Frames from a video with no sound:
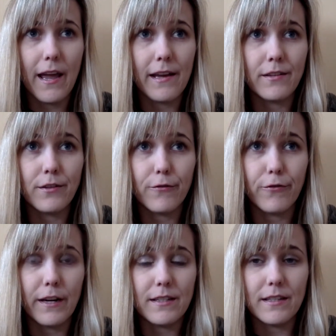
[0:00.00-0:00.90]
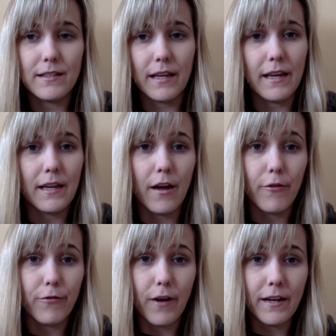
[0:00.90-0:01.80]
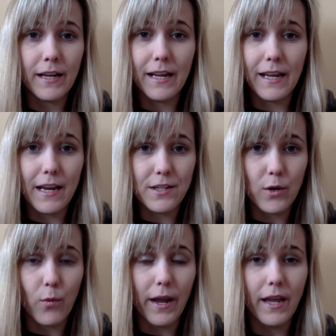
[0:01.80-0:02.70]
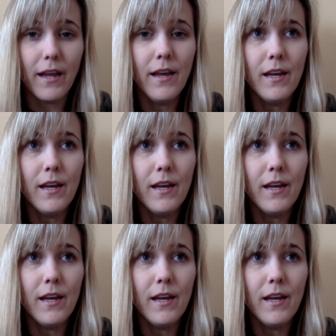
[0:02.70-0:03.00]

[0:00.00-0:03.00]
and phrases in a fun, engaging way,